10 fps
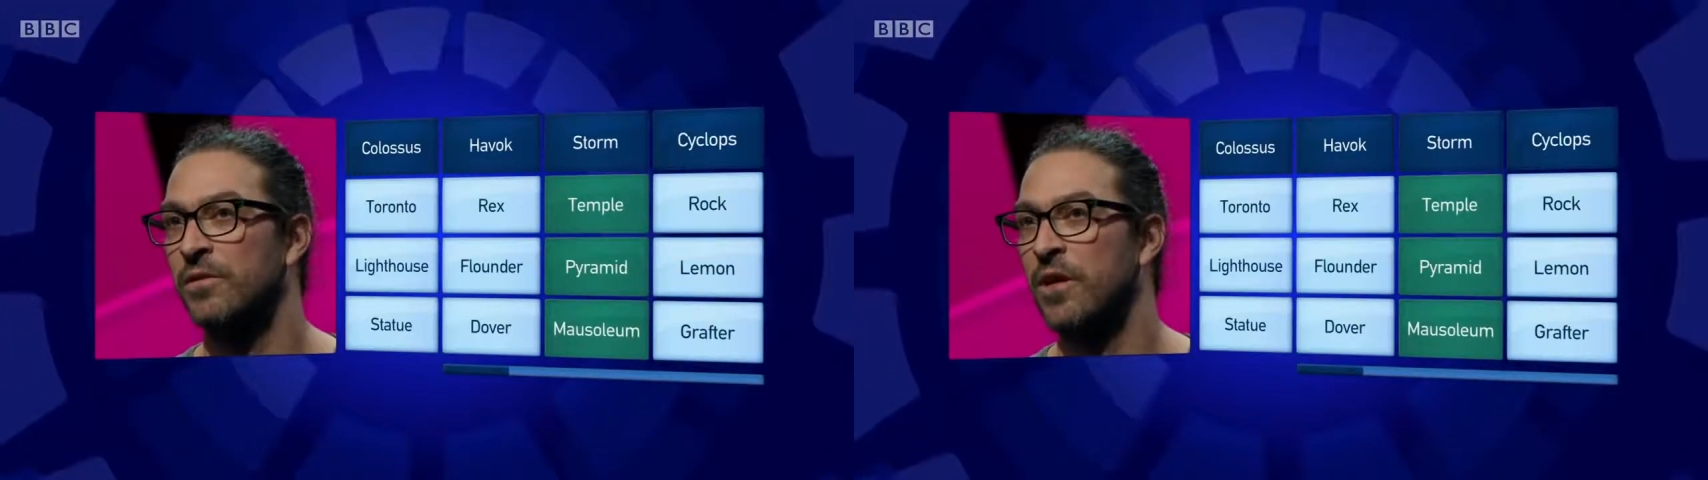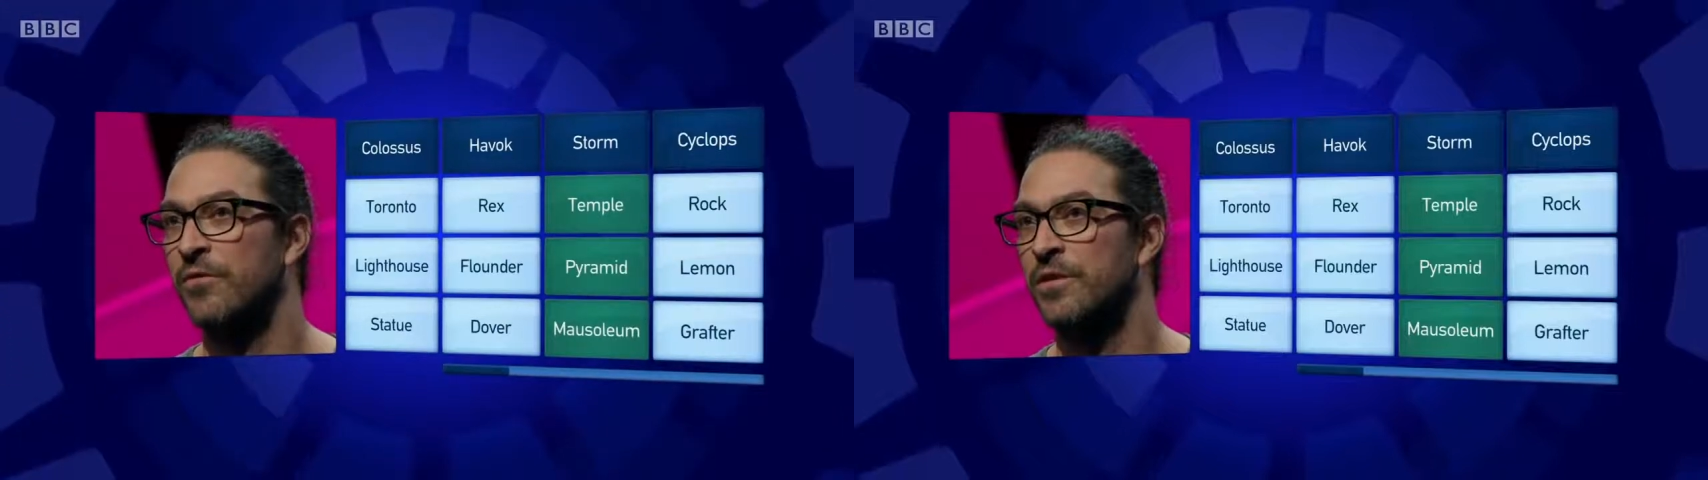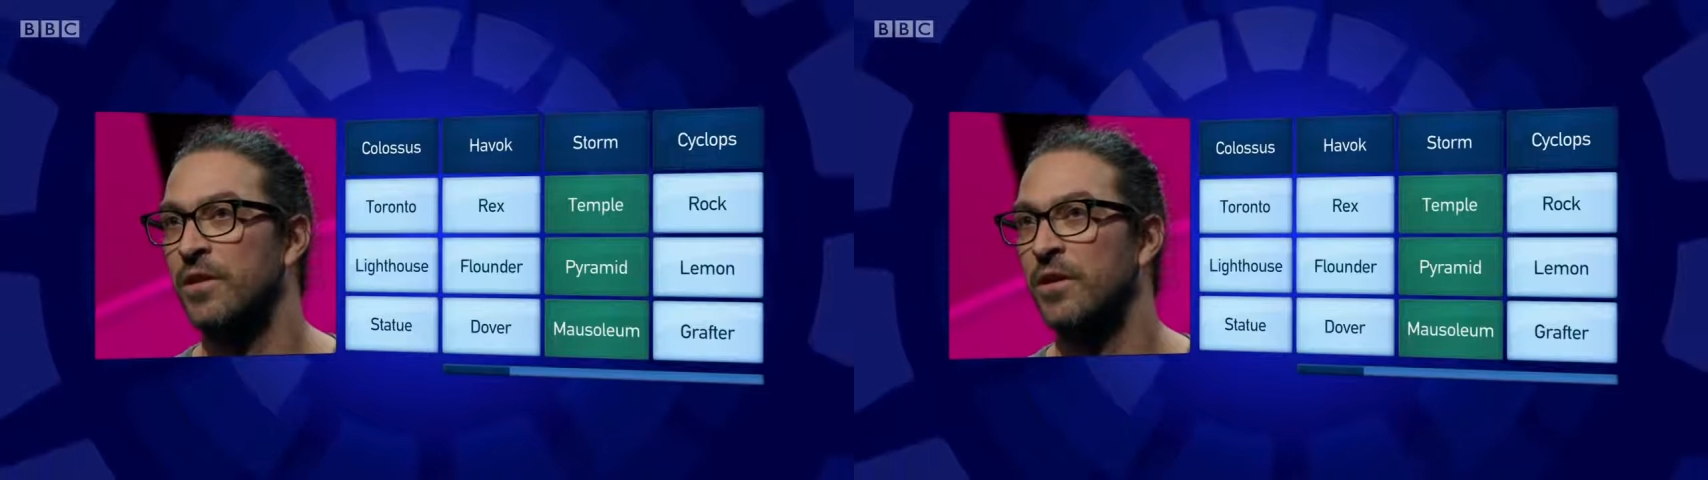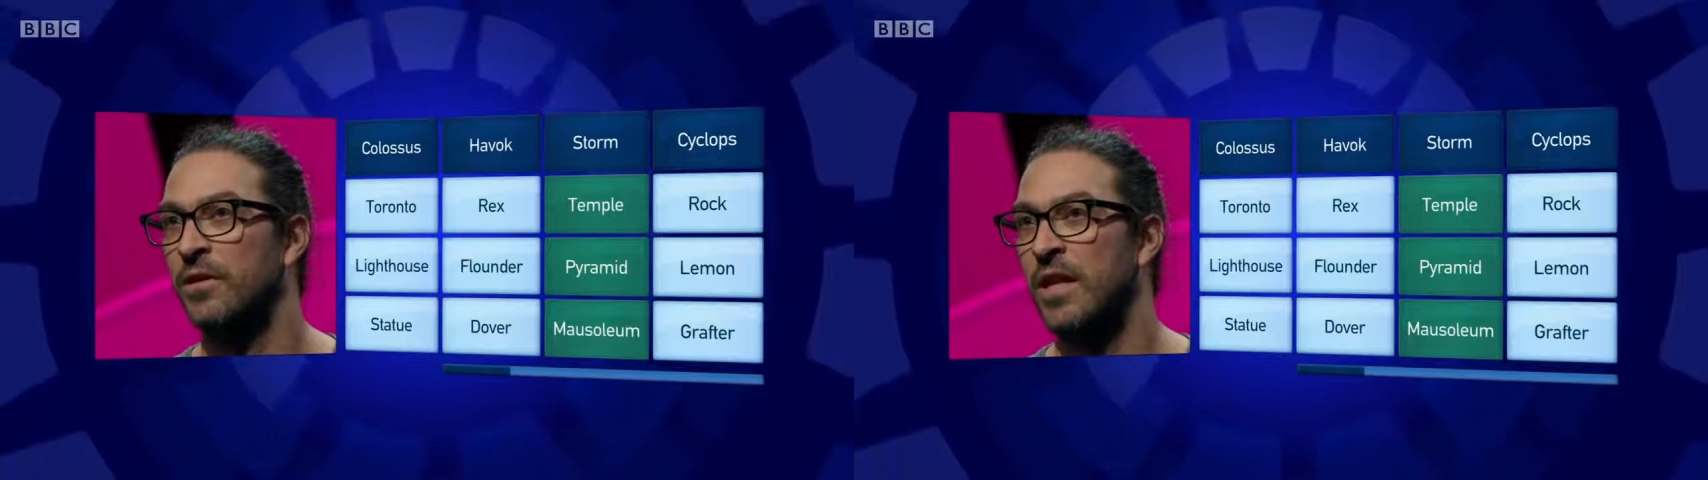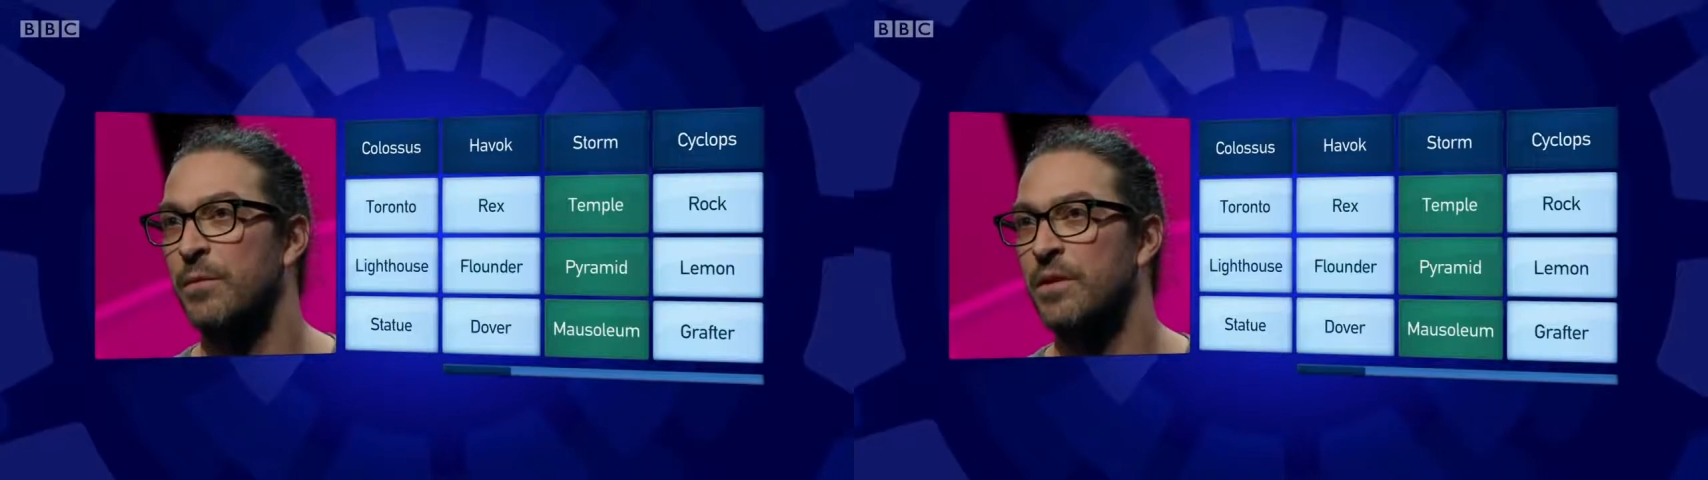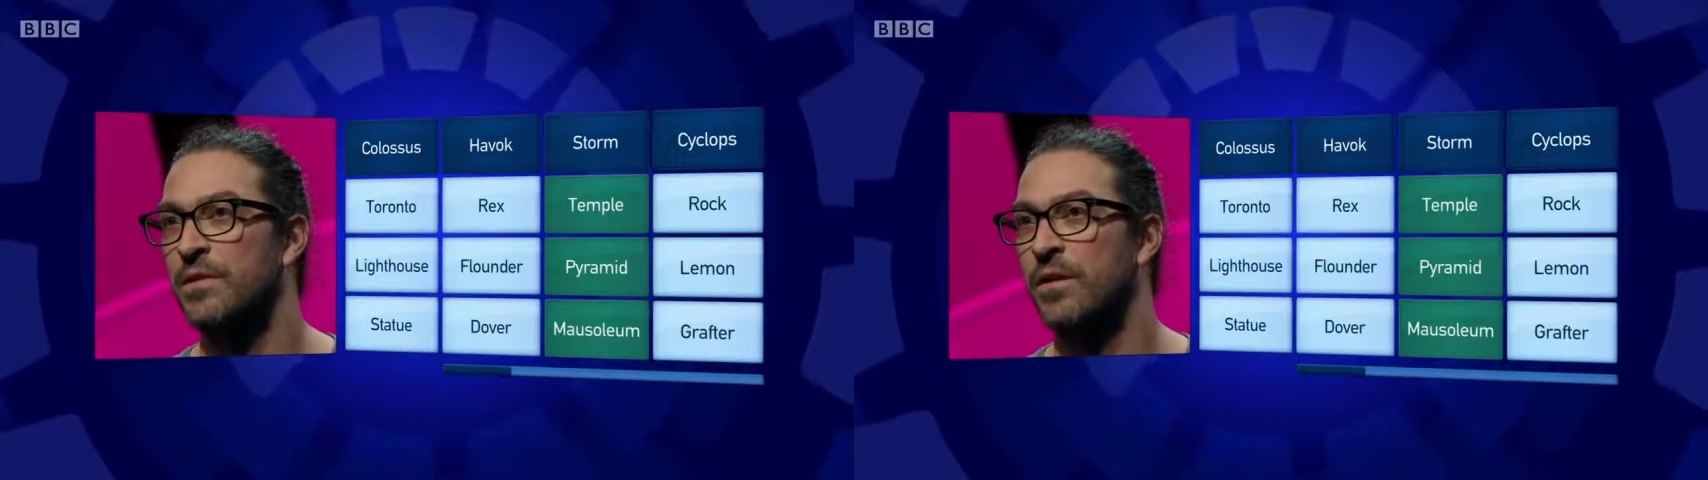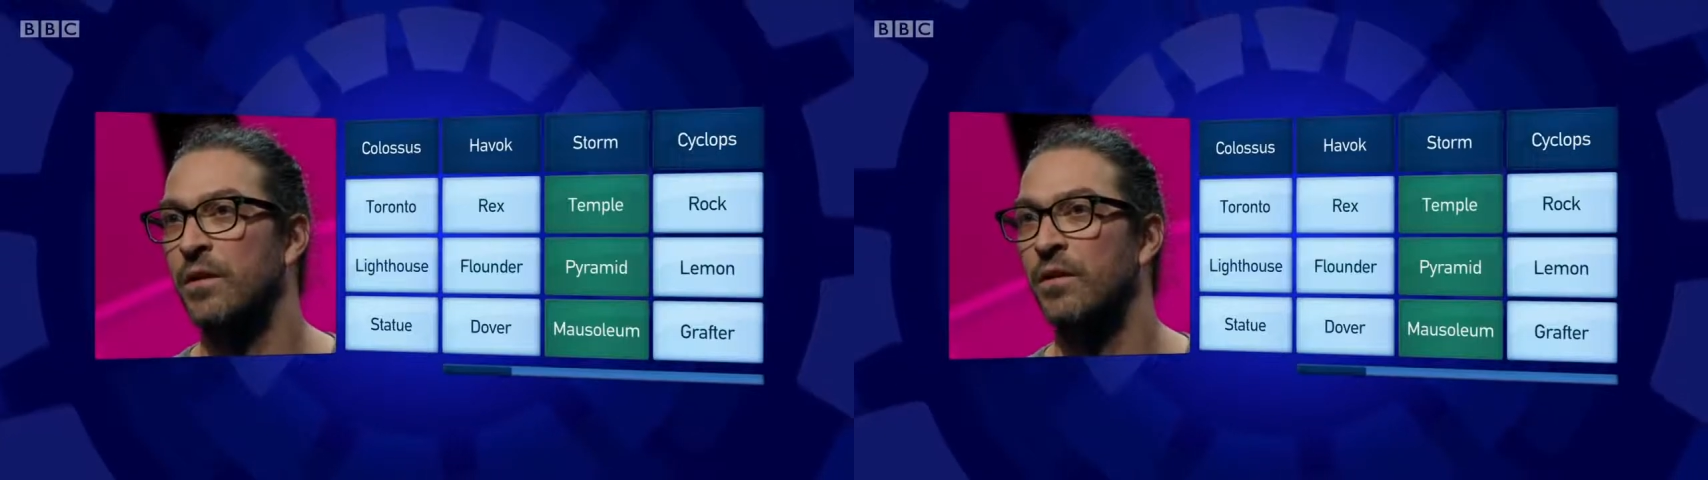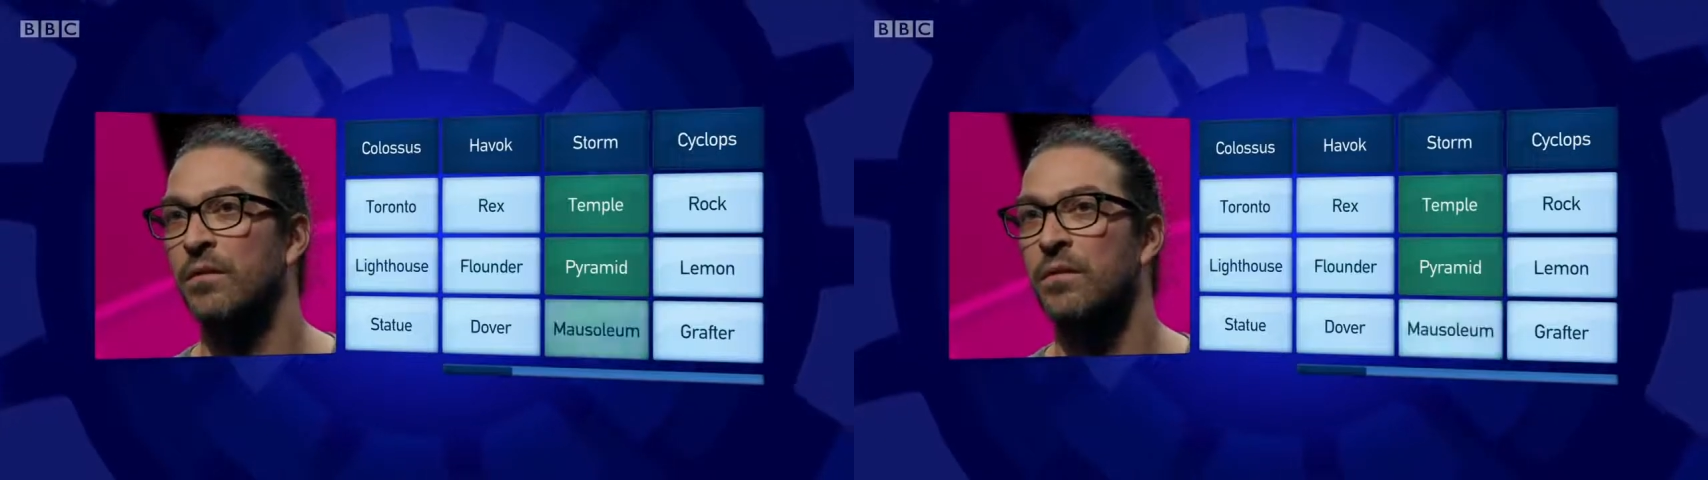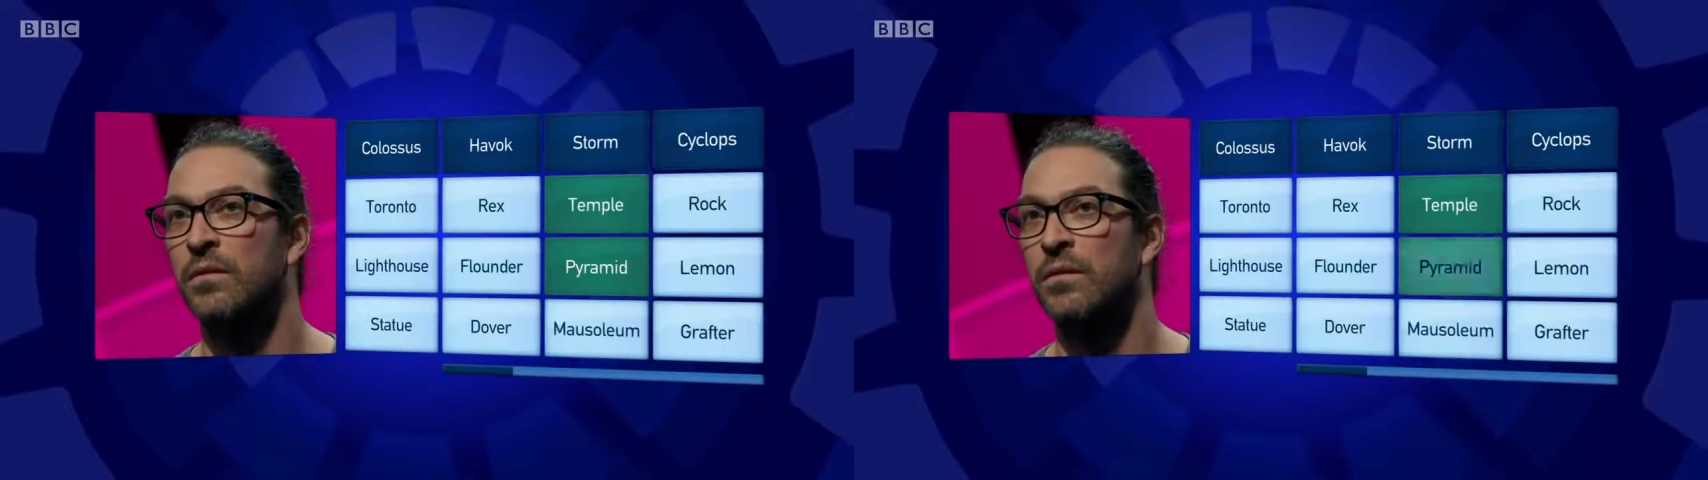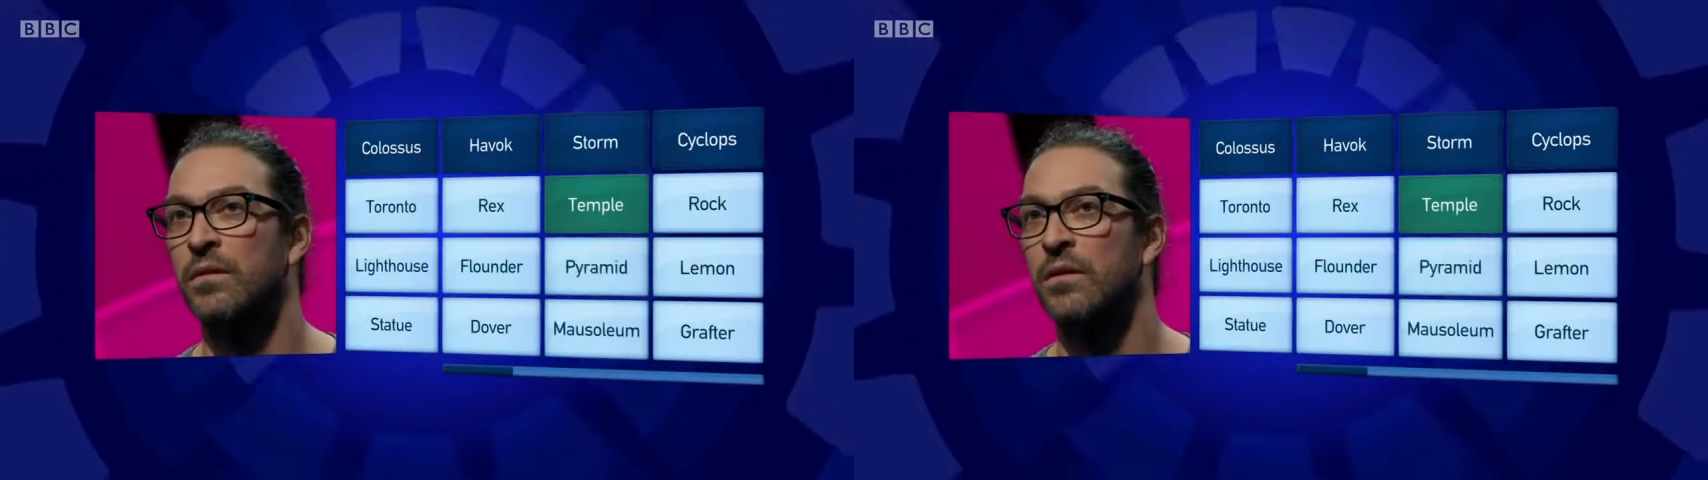Dover sole, lemon sole.
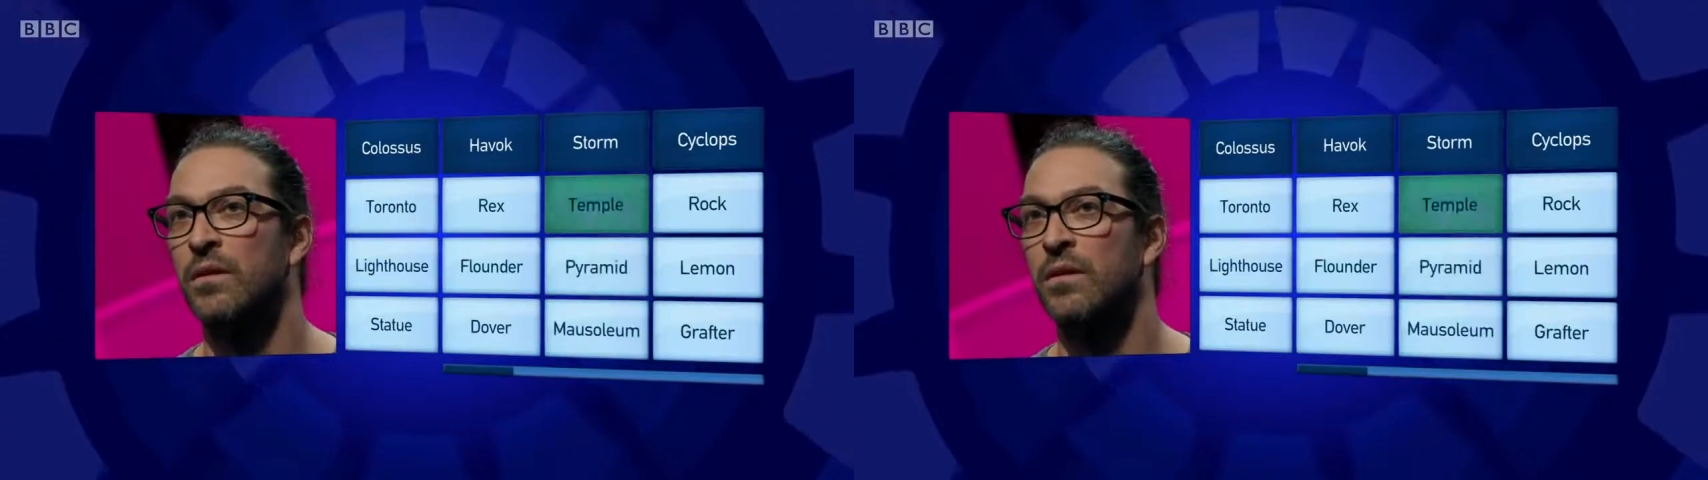Okay.